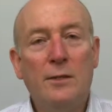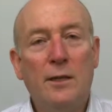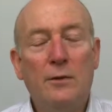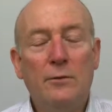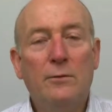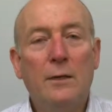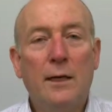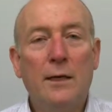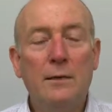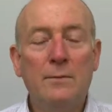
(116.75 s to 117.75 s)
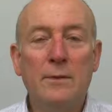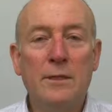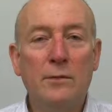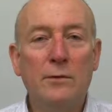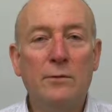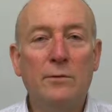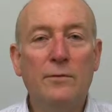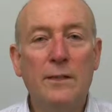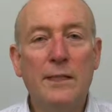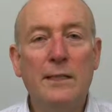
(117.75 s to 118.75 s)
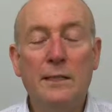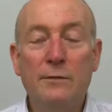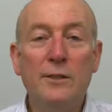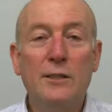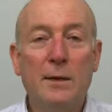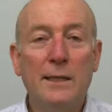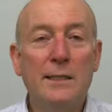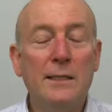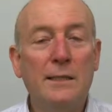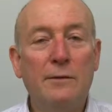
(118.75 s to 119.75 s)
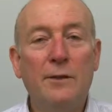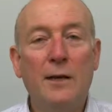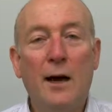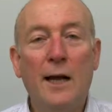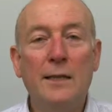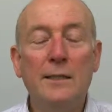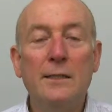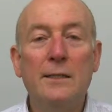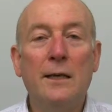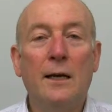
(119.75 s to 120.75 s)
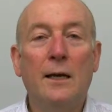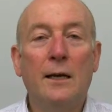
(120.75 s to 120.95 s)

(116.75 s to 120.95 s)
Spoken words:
So students will visit different spaces, different islands,